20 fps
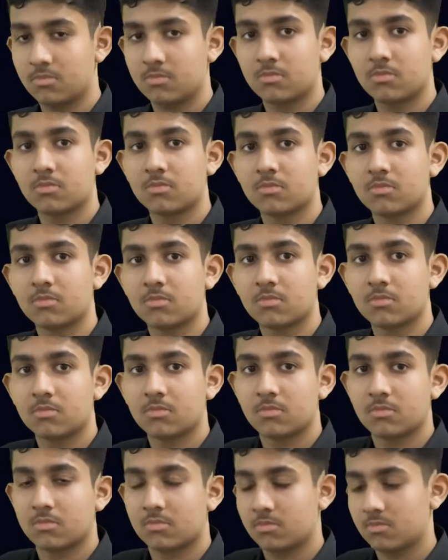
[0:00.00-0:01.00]

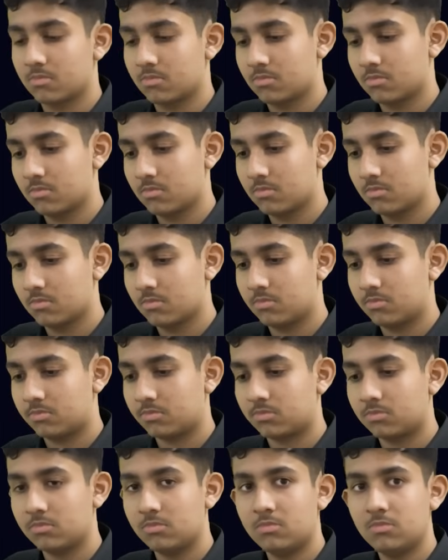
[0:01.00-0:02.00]

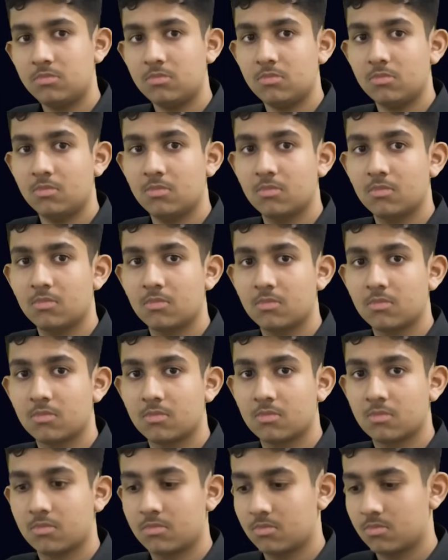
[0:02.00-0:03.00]

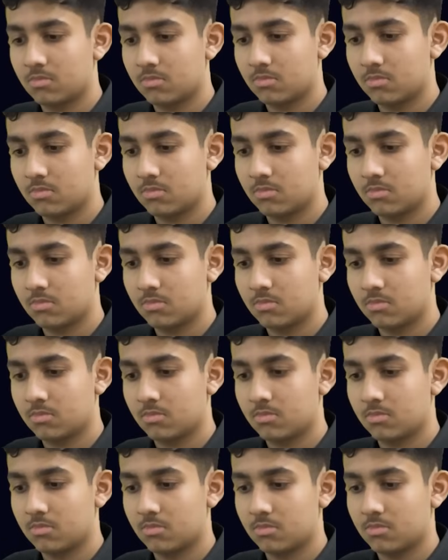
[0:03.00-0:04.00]

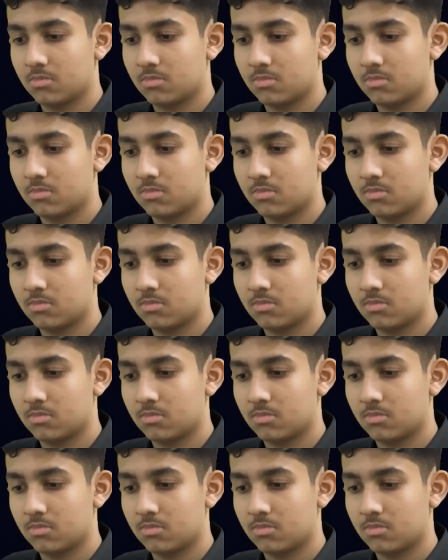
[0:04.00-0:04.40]
Nobody speaks.